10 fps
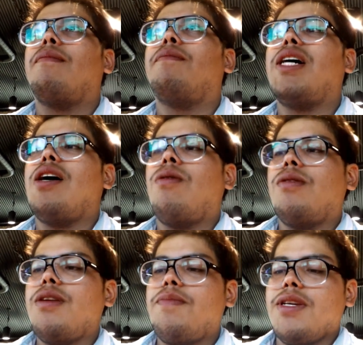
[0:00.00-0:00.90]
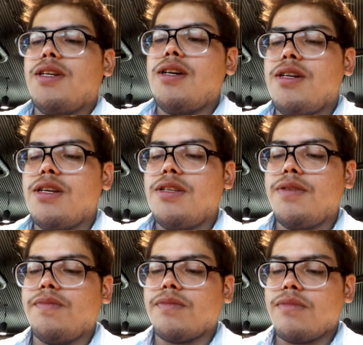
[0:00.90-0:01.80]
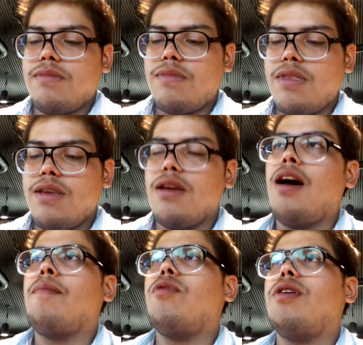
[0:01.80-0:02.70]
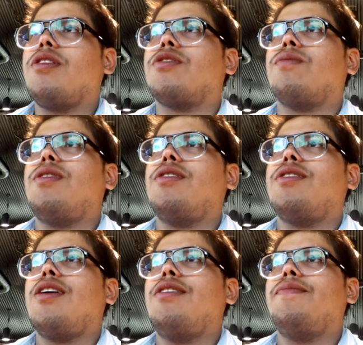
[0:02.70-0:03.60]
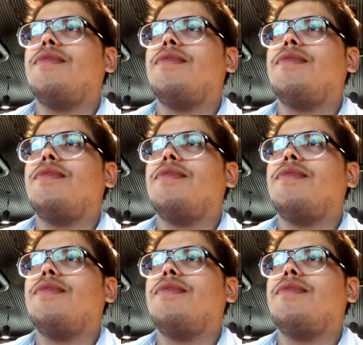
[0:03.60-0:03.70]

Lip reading: but only because I'm more on the sweeter side.